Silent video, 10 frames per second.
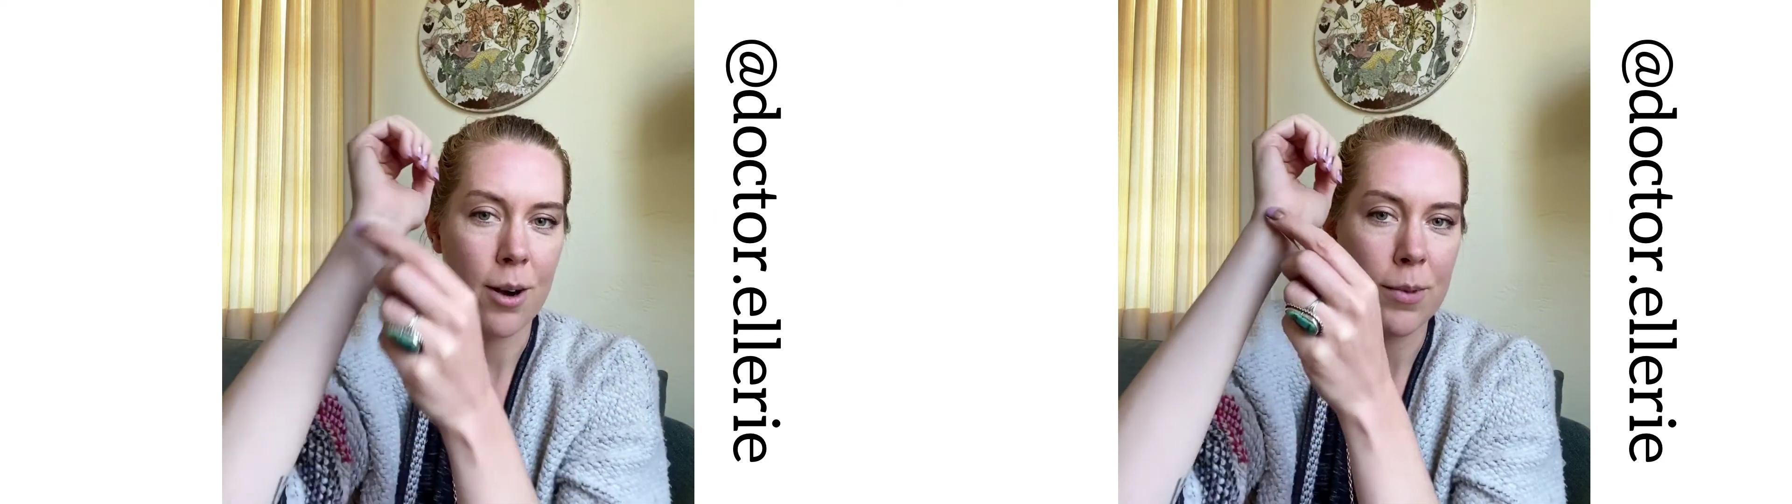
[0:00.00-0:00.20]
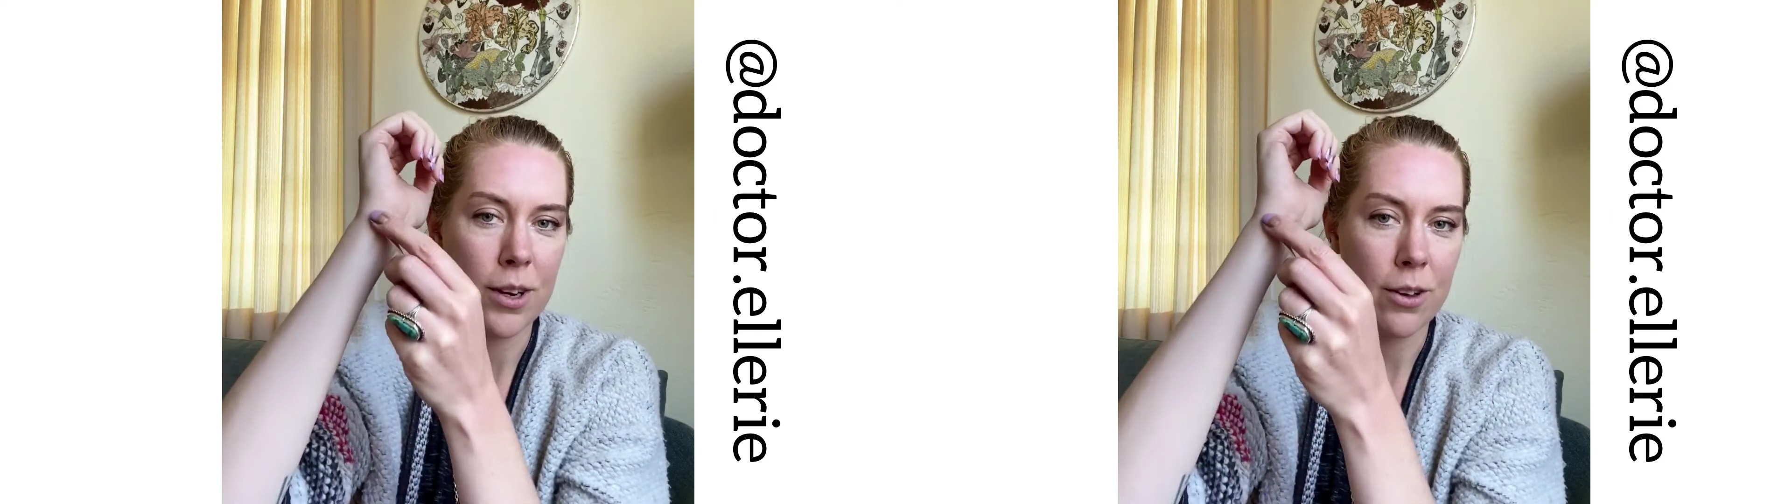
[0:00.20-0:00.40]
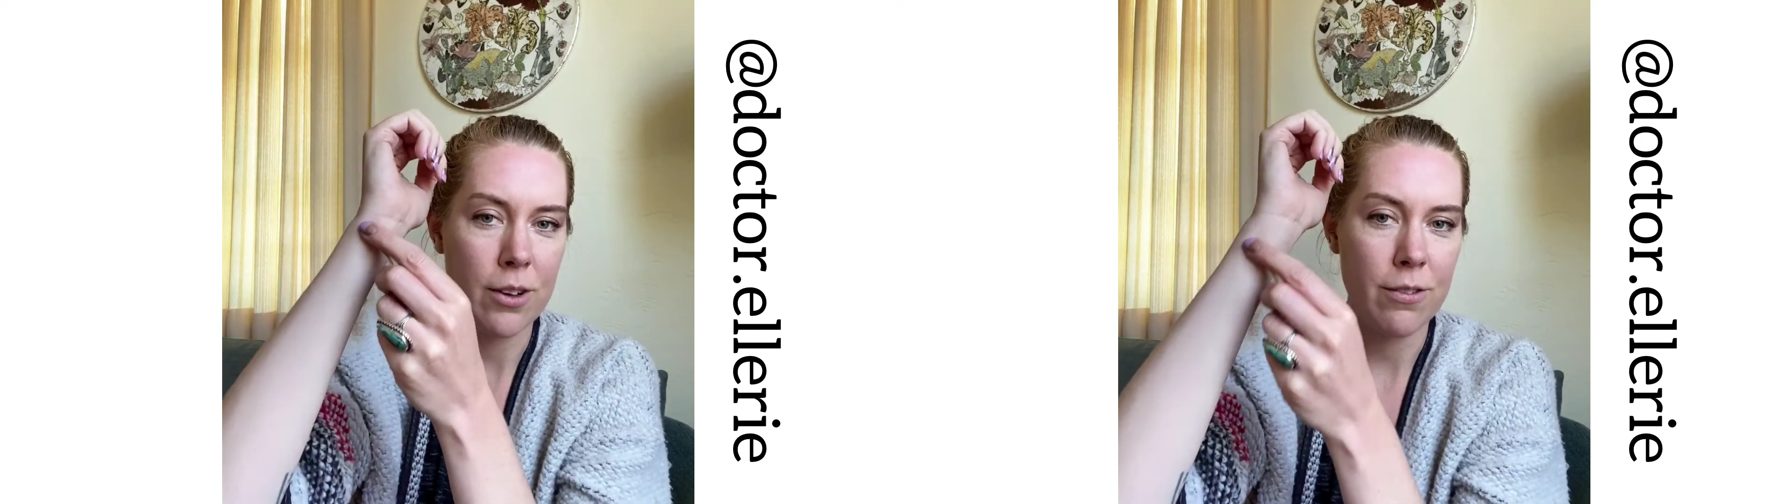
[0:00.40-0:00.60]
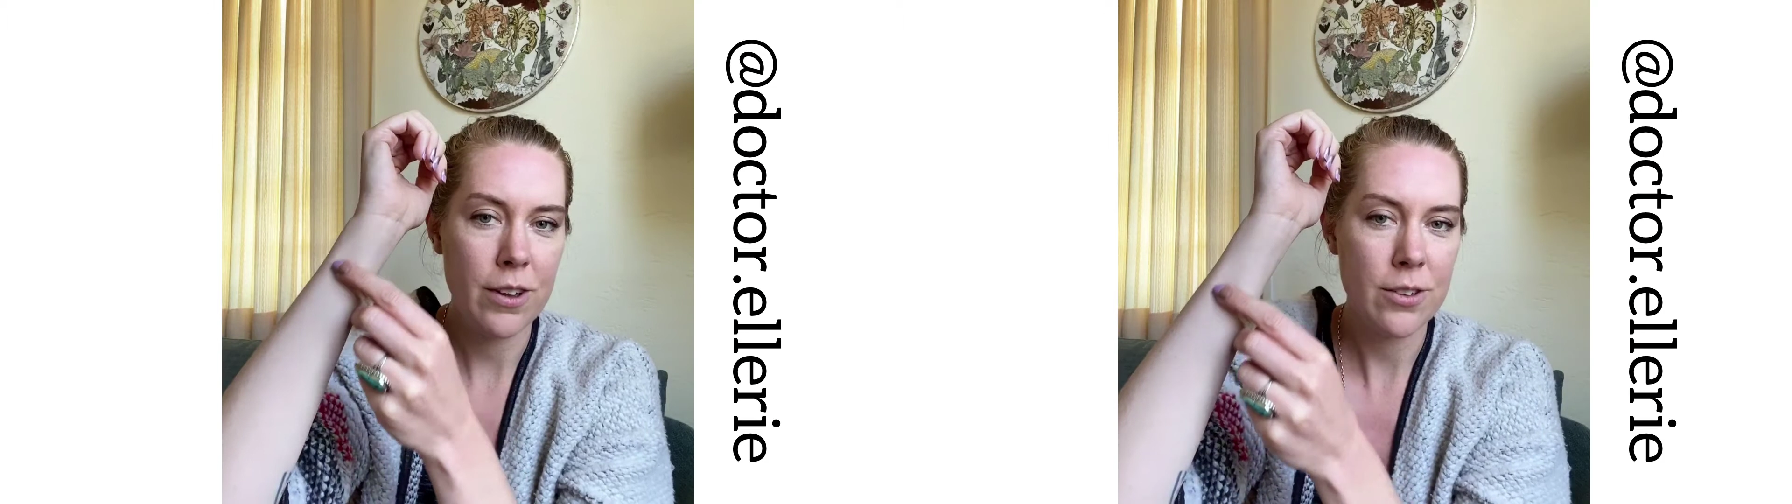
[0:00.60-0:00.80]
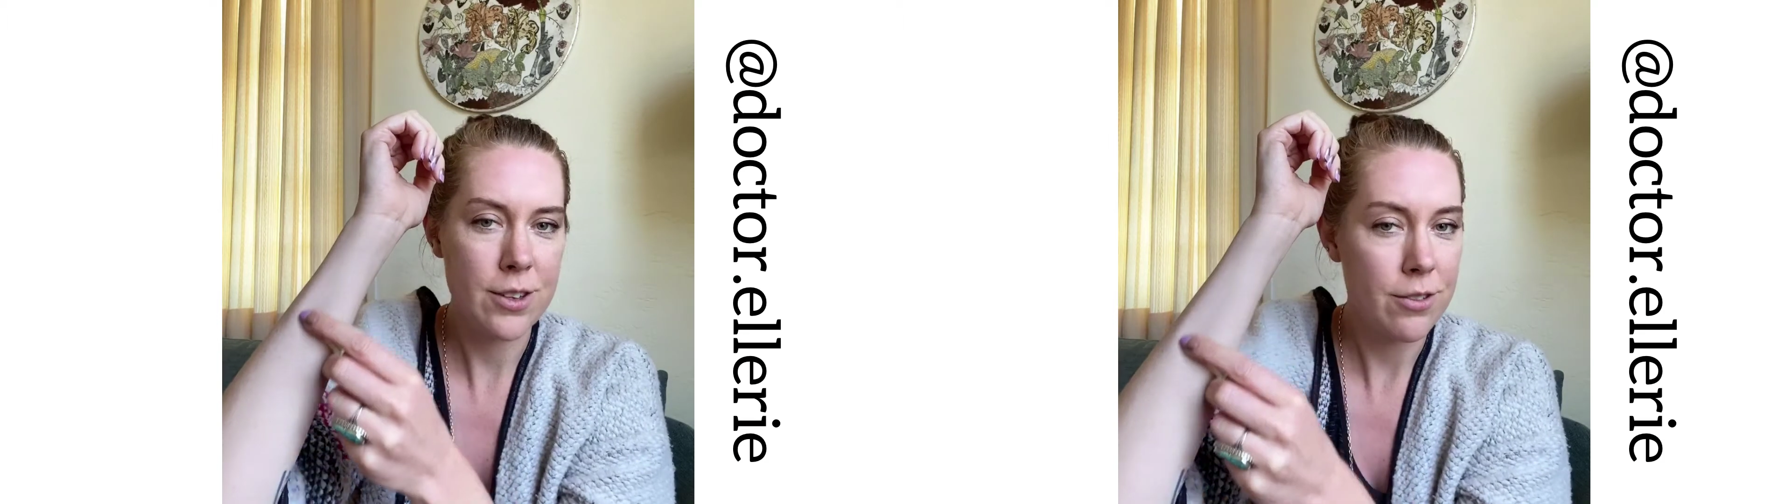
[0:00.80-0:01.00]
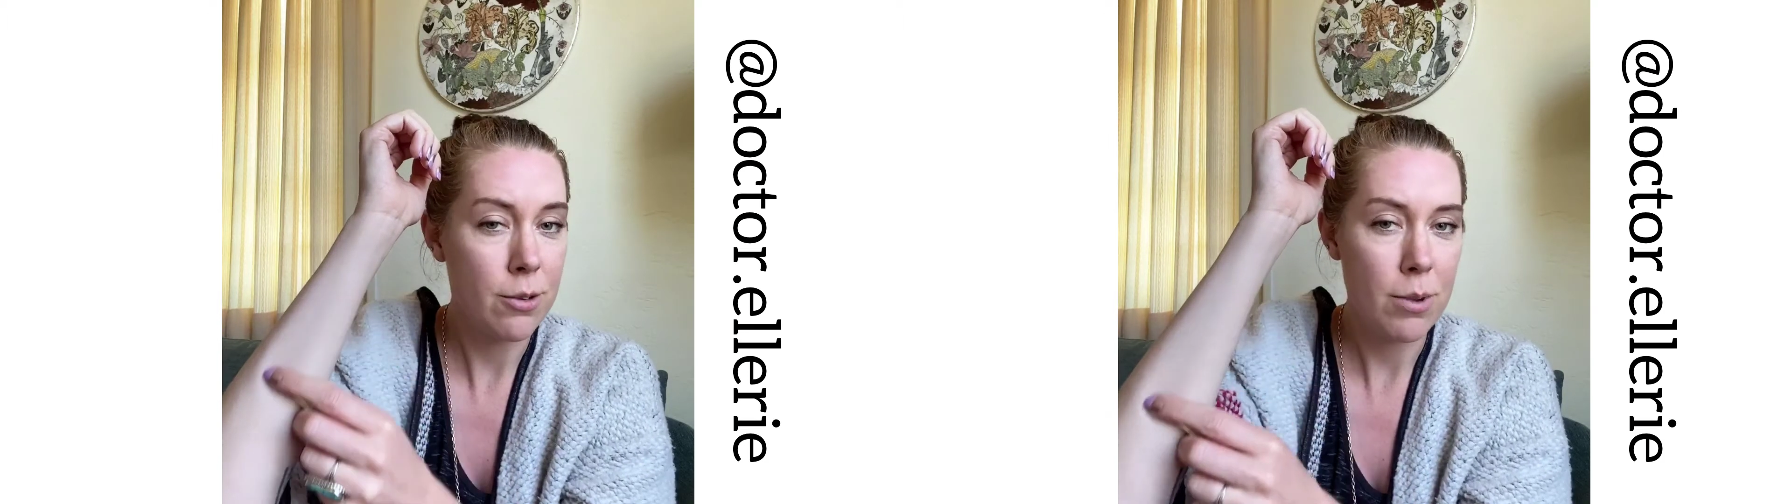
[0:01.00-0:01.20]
and you can feel different